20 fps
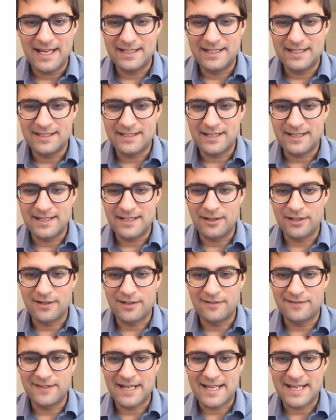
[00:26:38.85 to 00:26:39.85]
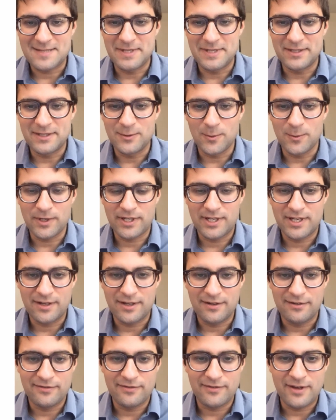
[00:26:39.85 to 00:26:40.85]
And a lot of it has been the work
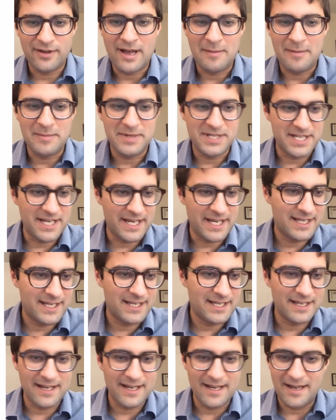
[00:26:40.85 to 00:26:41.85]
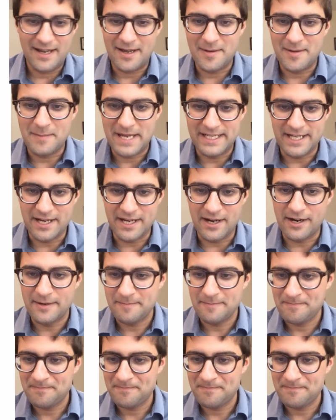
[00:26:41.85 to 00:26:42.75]
of Abhishek Maniar.